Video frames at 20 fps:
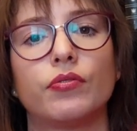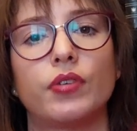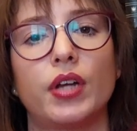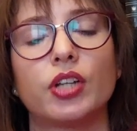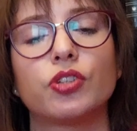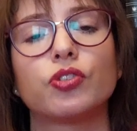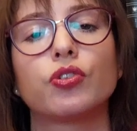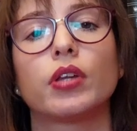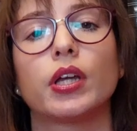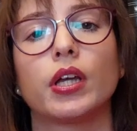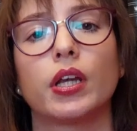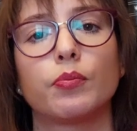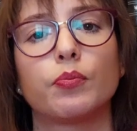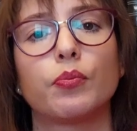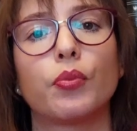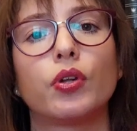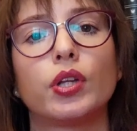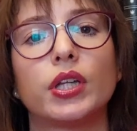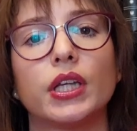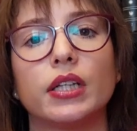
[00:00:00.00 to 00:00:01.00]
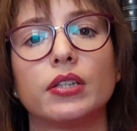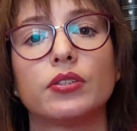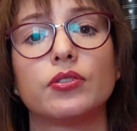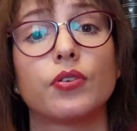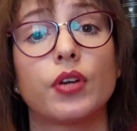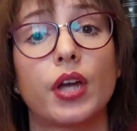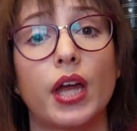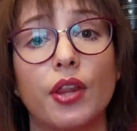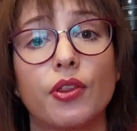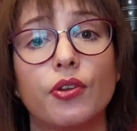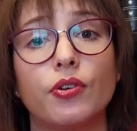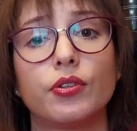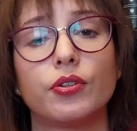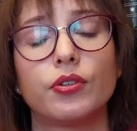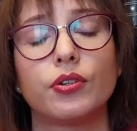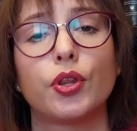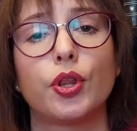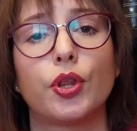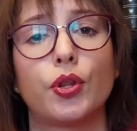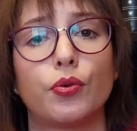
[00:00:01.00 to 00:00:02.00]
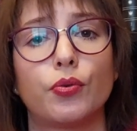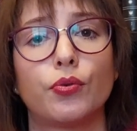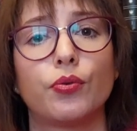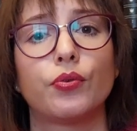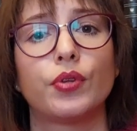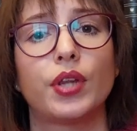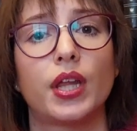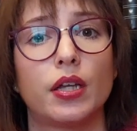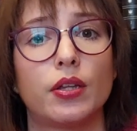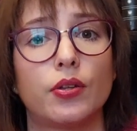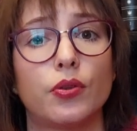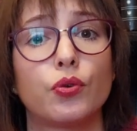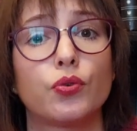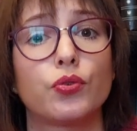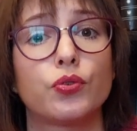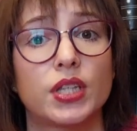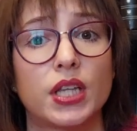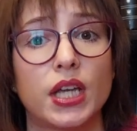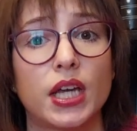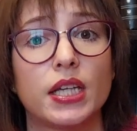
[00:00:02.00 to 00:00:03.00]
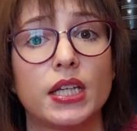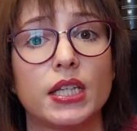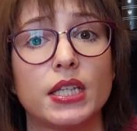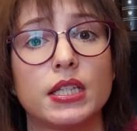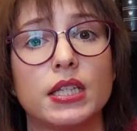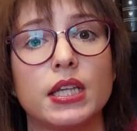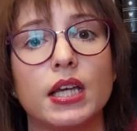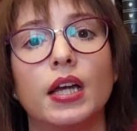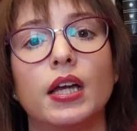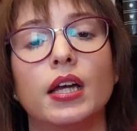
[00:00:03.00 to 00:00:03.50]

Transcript: Angelo and Pauline together through those days